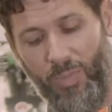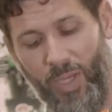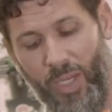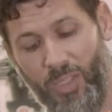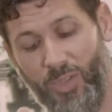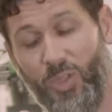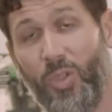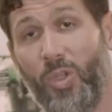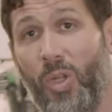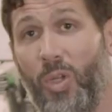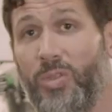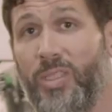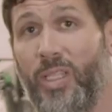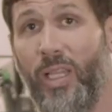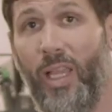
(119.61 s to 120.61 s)
as you
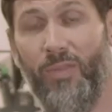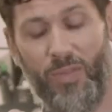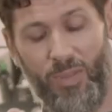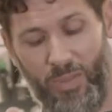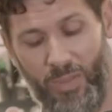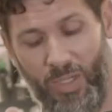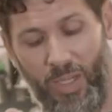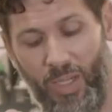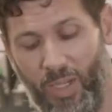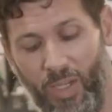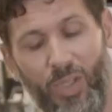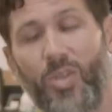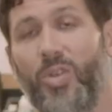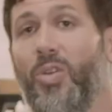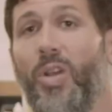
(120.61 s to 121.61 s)
close the lever.
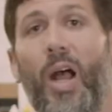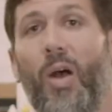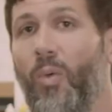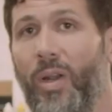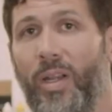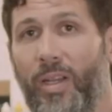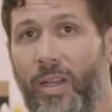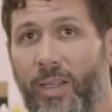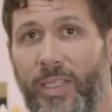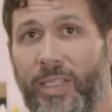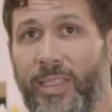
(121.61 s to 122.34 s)
You do not want it any